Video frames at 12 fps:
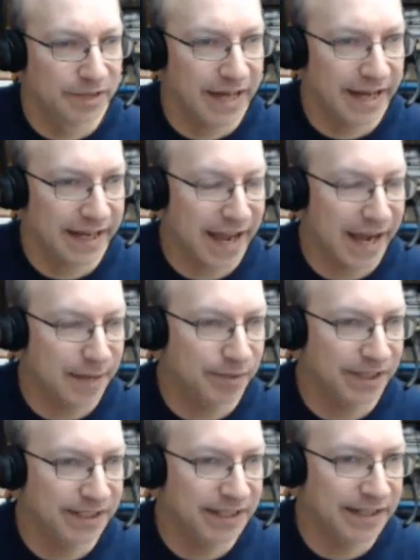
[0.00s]
Black can
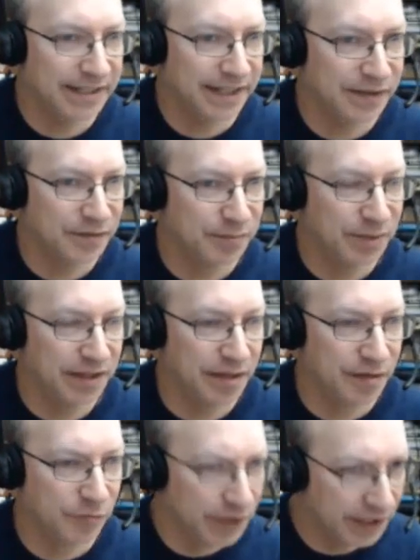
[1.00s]
play knight takes
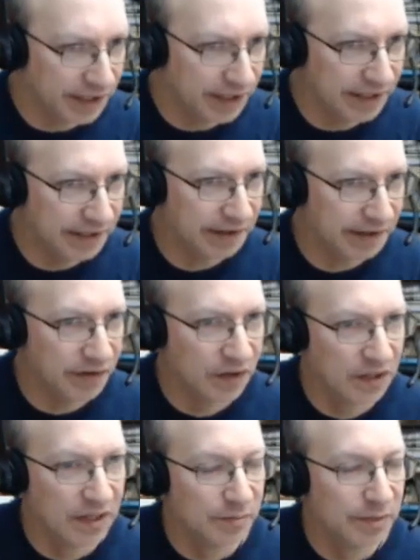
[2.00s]
B3 here,
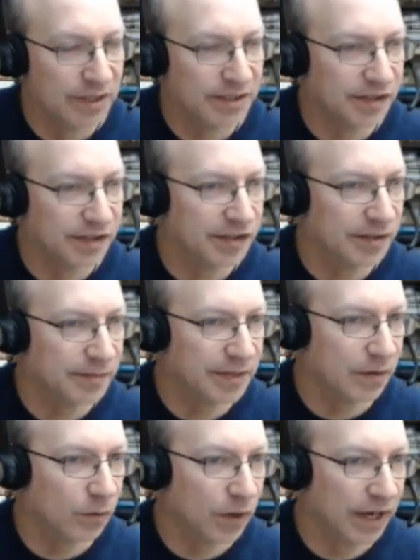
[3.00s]
but it does seem
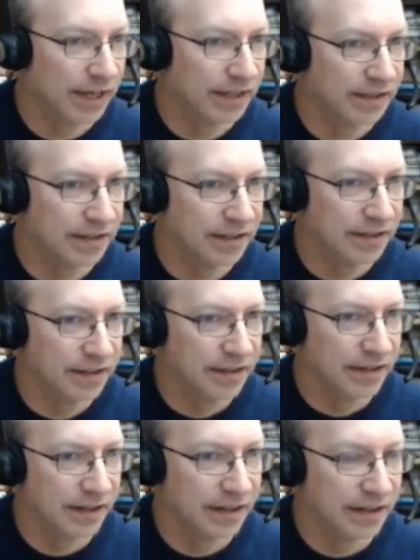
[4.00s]
that white
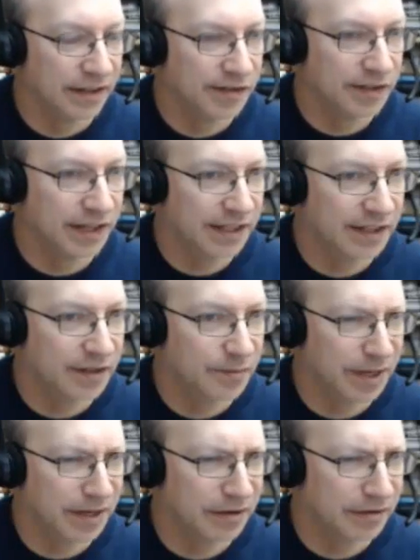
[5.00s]
is getting the
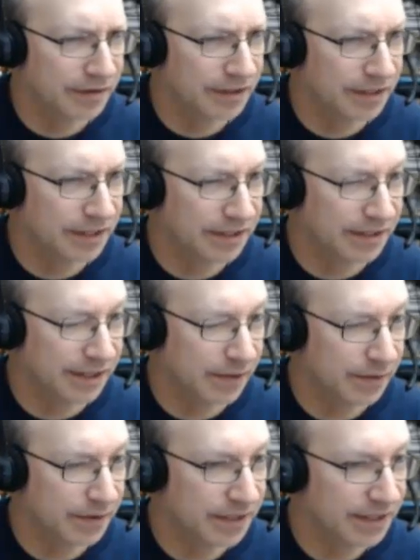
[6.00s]
better of it. He can take
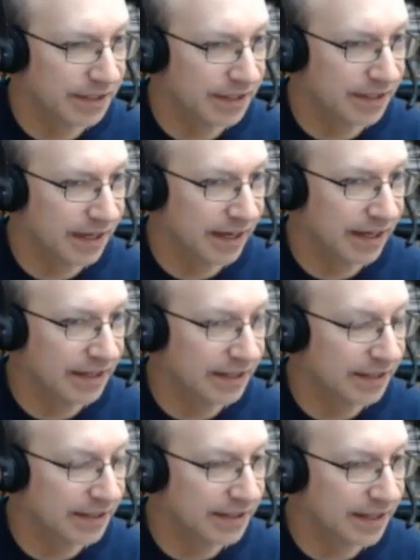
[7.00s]
with the knight
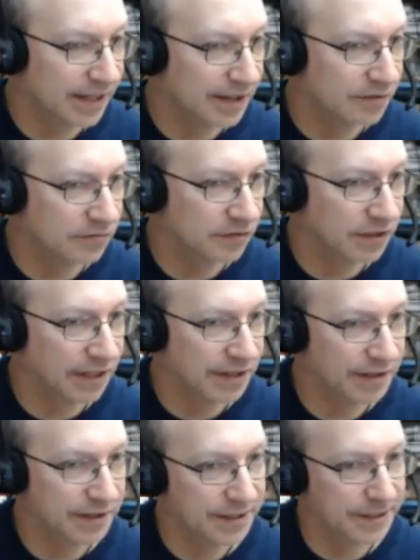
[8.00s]
and attack the rook, I
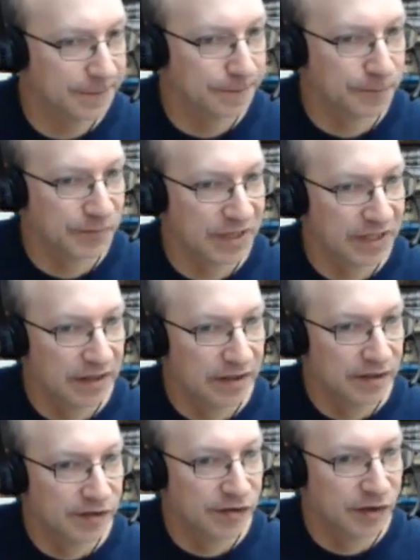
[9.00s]
think.
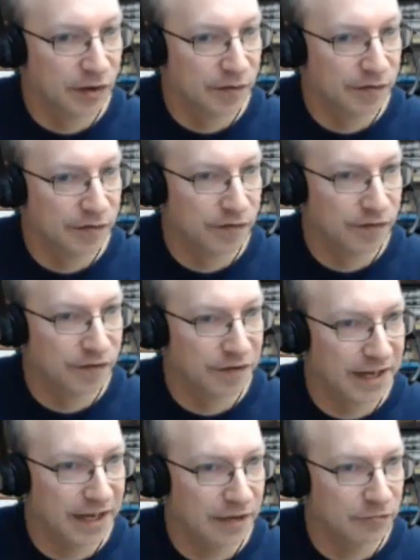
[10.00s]
So for
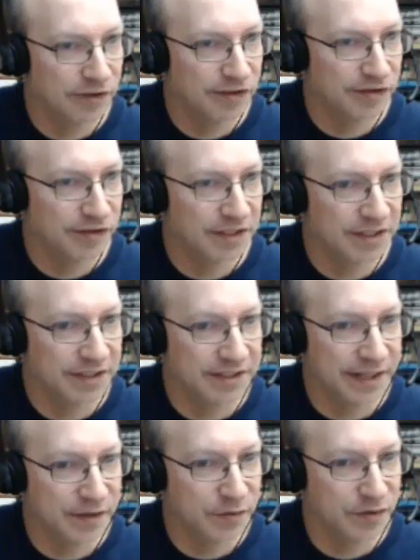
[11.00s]
that reason, he
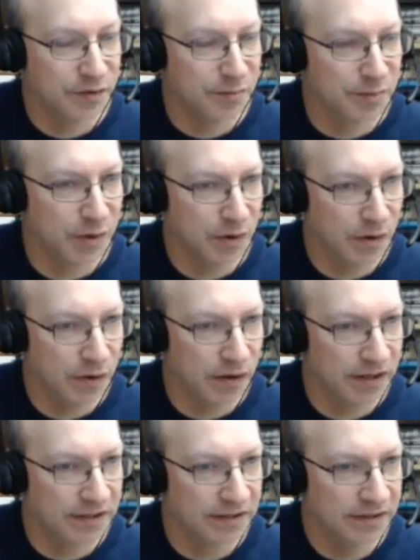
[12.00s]
takes with the
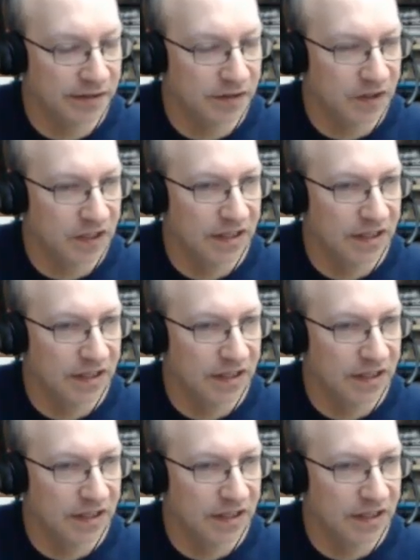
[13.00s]
pawn,